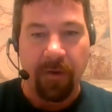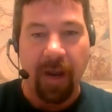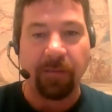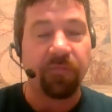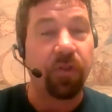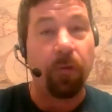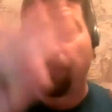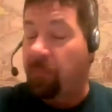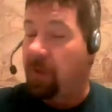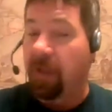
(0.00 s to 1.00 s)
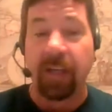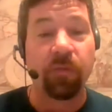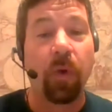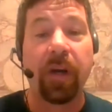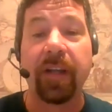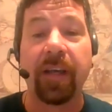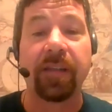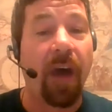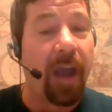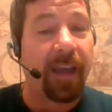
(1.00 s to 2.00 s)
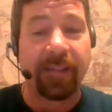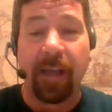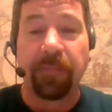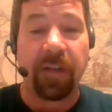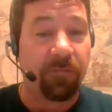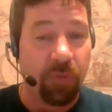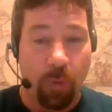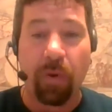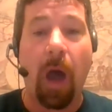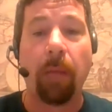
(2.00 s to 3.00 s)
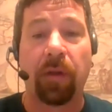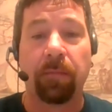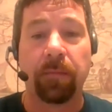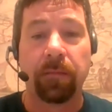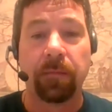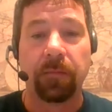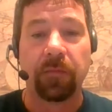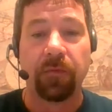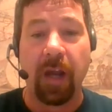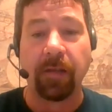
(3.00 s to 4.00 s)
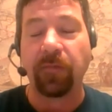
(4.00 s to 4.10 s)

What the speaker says: right? So it is what it is. I accept it. No problem, right?